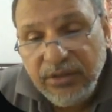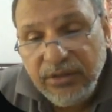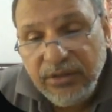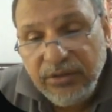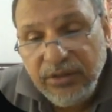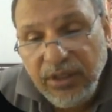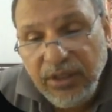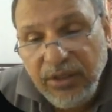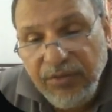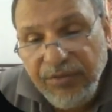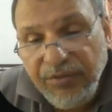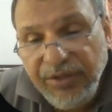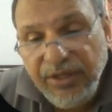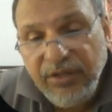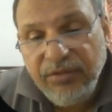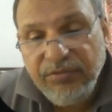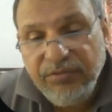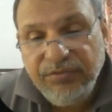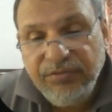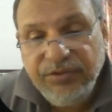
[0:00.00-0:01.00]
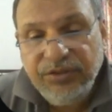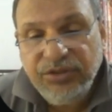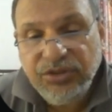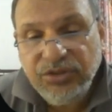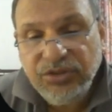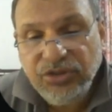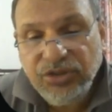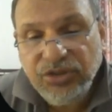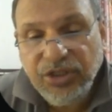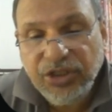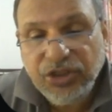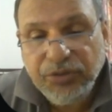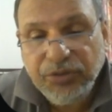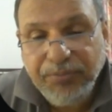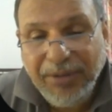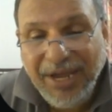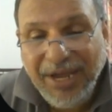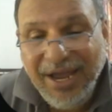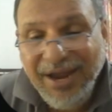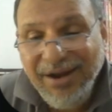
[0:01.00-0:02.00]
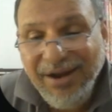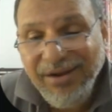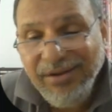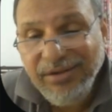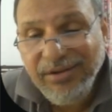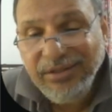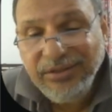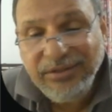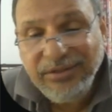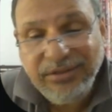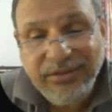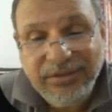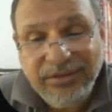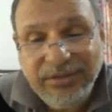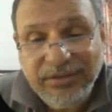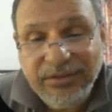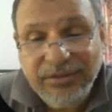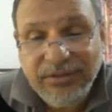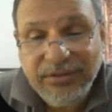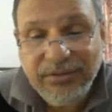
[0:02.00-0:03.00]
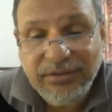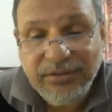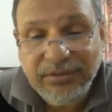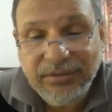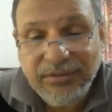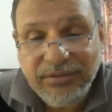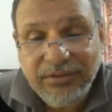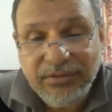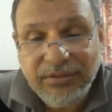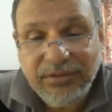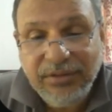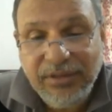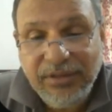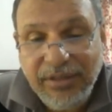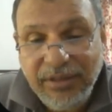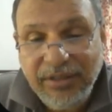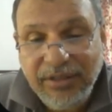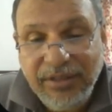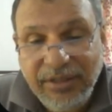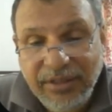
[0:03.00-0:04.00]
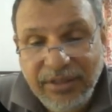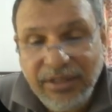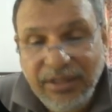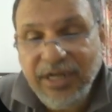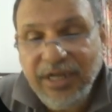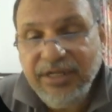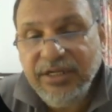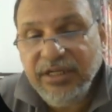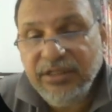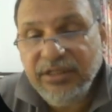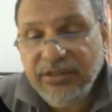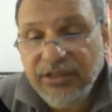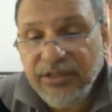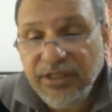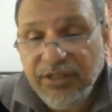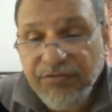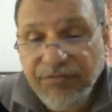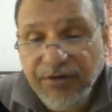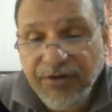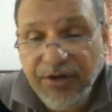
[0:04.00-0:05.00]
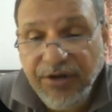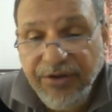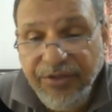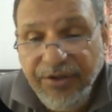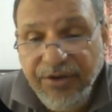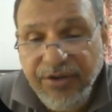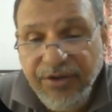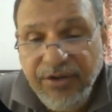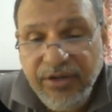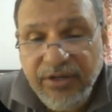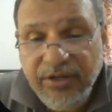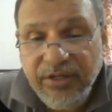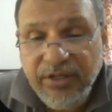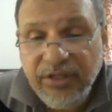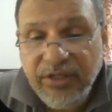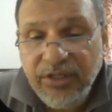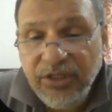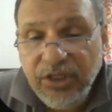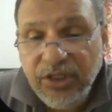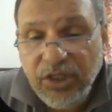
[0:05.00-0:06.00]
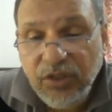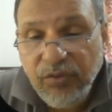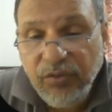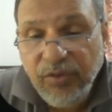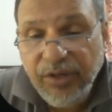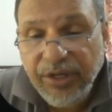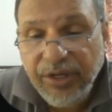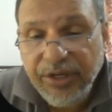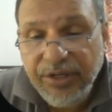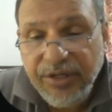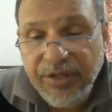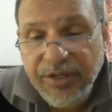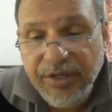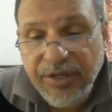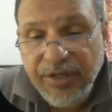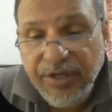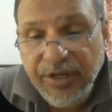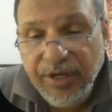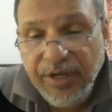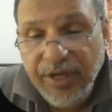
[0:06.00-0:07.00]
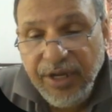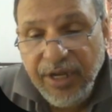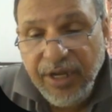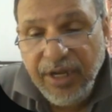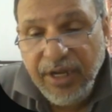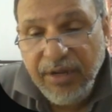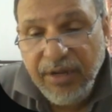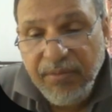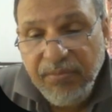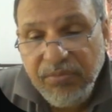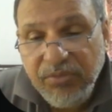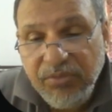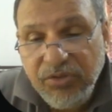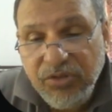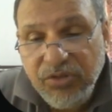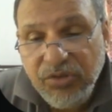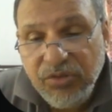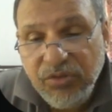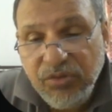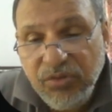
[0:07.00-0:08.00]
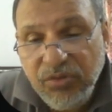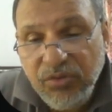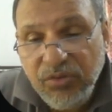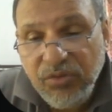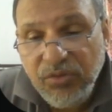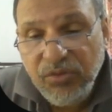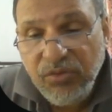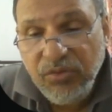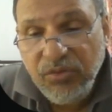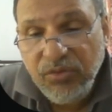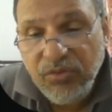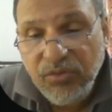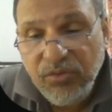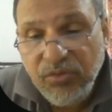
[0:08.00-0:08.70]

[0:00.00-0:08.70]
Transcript: So we just expand this right hand side further. You will get M2